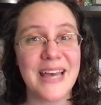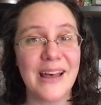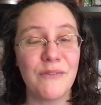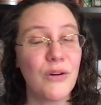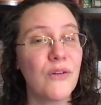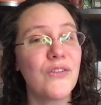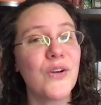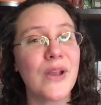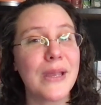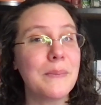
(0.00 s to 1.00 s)
have
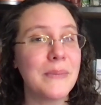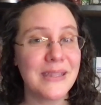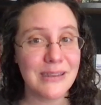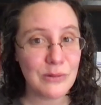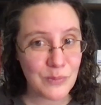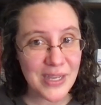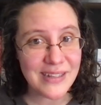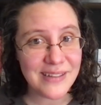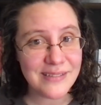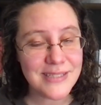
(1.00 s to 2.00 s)
over a million
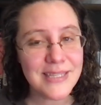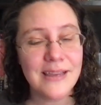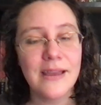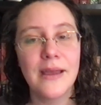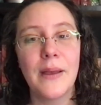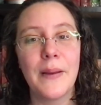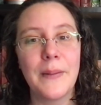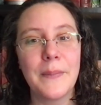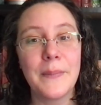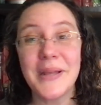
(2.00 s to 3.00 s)
ratings,
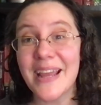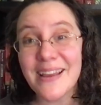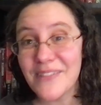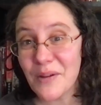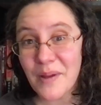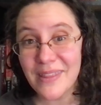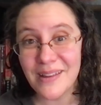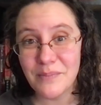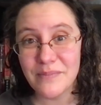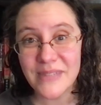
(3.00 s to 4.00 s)
but I have not read
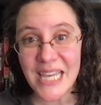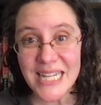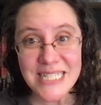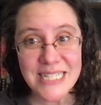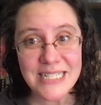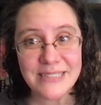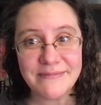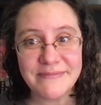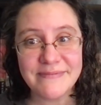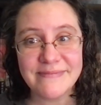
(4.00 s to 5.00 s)
them yet.
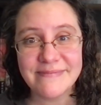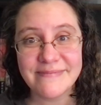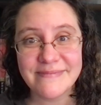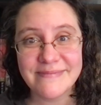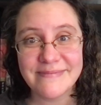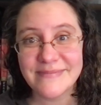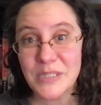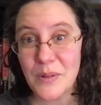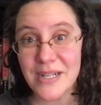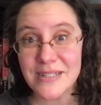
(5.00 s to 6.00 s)

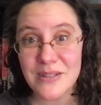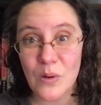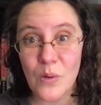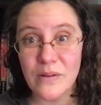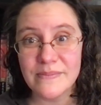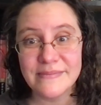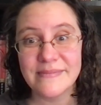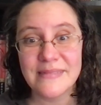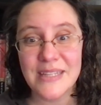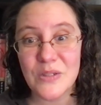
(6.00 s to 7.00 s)
So that is the goal.
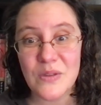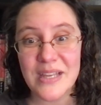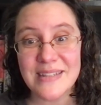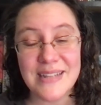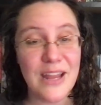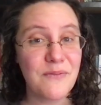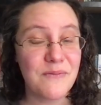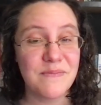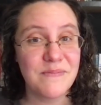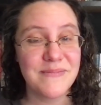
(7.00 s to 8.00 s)
These are things that I
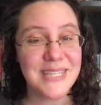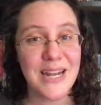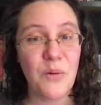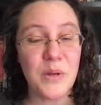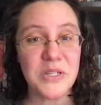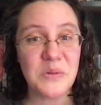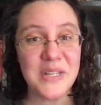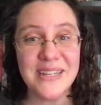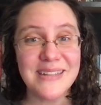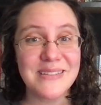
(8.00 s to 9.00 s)
said I want to
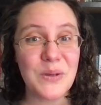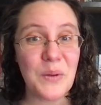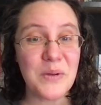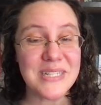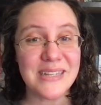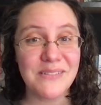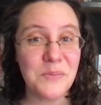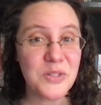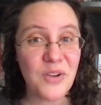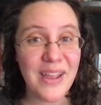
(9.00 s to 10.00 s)
read, and so I want to give
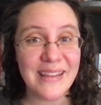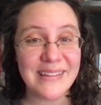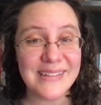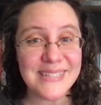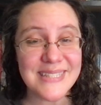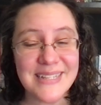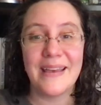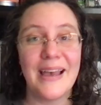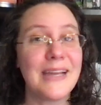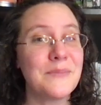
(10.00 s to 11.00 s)
them a try at least.
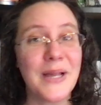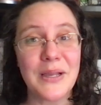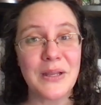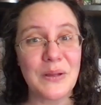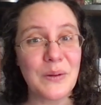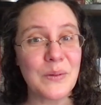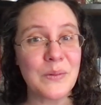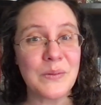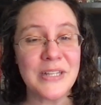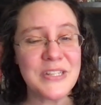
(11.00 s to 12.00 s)
I am not going to
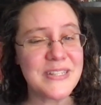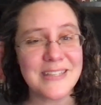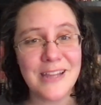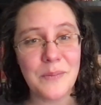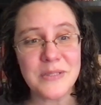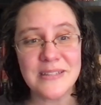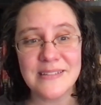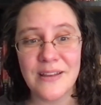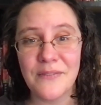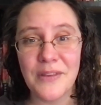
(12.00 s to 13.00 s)
go into synopses
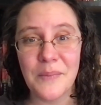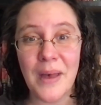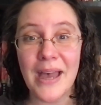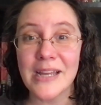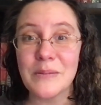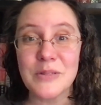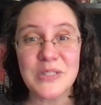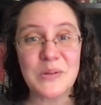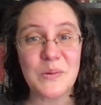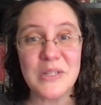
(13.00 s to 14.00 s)
of them. I am
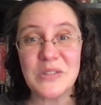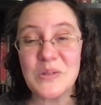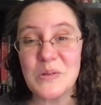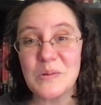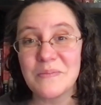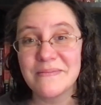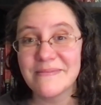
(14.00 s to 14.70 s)
just going to